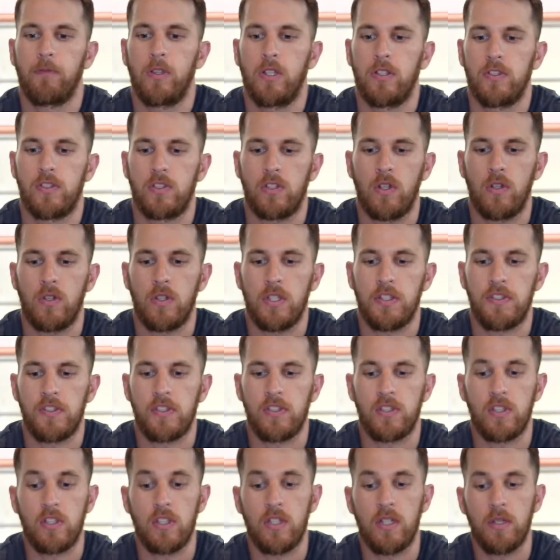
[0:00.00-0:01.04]
So this
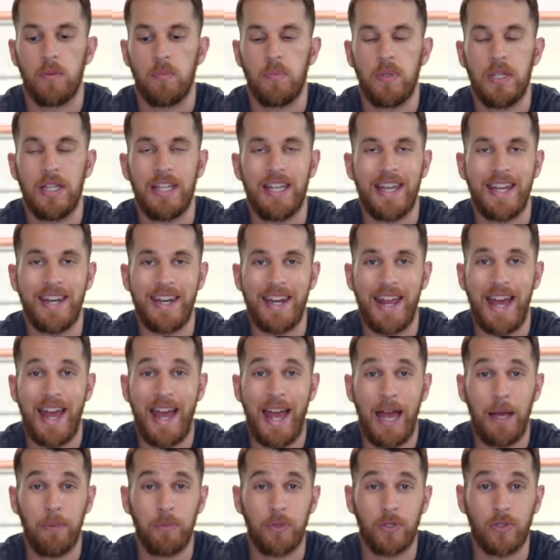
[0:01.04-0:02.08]
is gonna be an
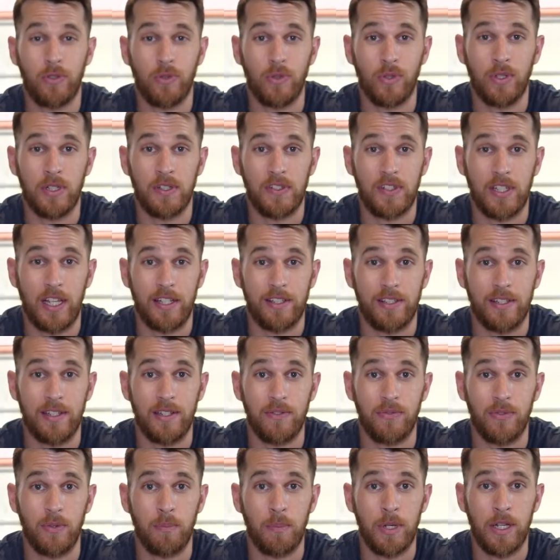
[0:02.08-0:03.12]
absolute necessity
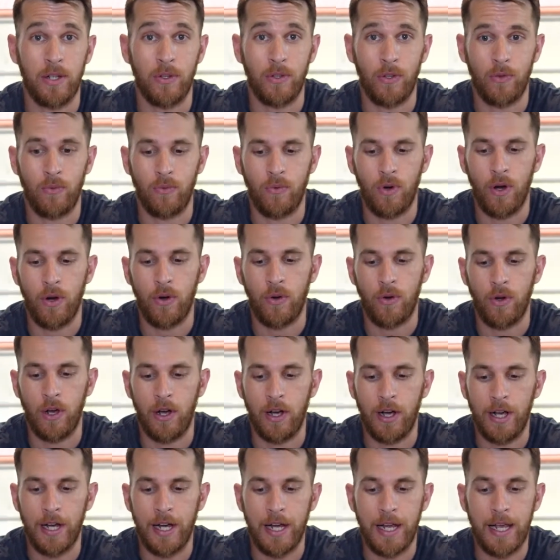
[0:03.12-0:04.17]
for me on the road.
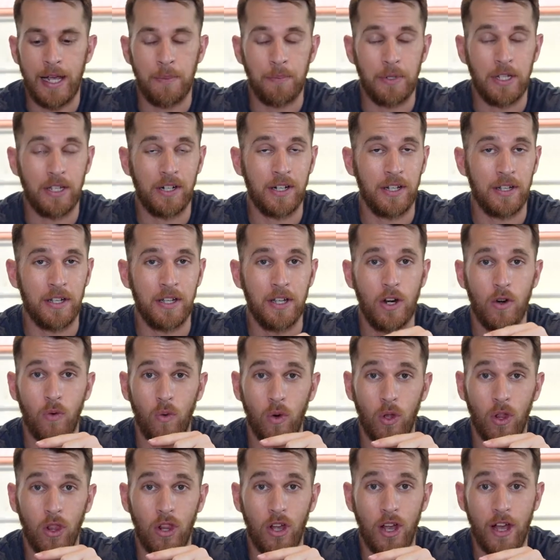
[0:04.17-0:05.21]
I am gonna
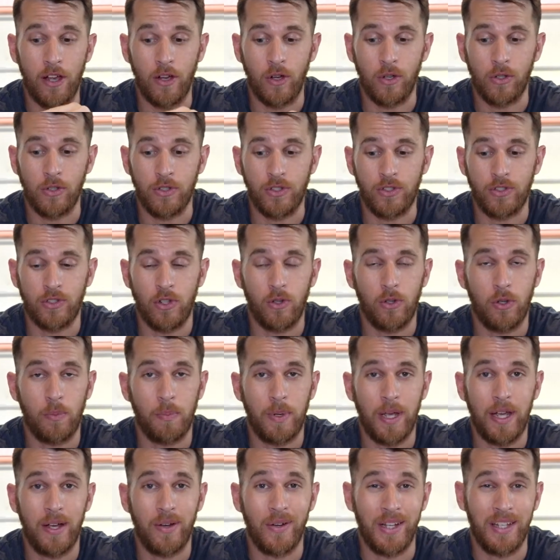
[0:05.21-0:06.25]
rely on solar
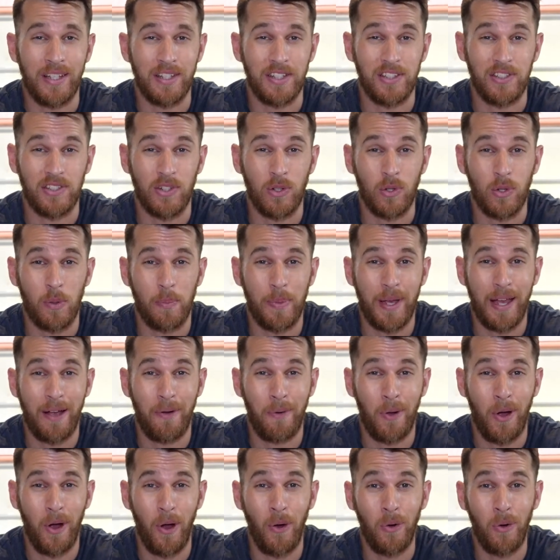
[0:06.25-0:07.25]
power and solar power